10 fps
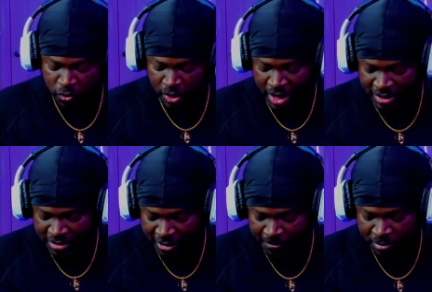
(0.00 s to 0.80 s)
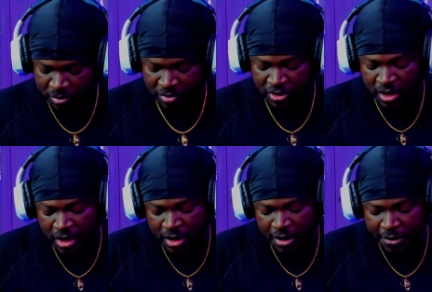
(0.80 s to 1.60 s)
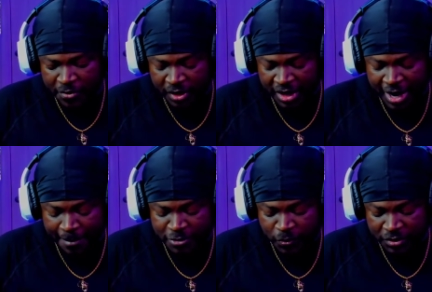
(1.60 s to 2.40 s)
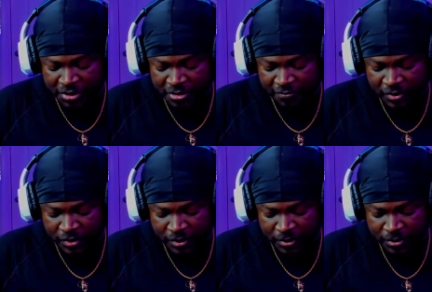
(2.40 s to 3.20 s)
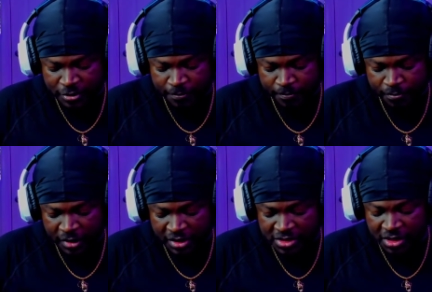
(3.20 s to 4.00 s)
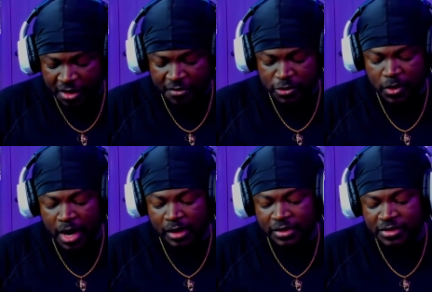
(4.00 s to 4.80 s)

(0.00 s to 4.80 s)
concept that you can capture with these photos. And it's another track list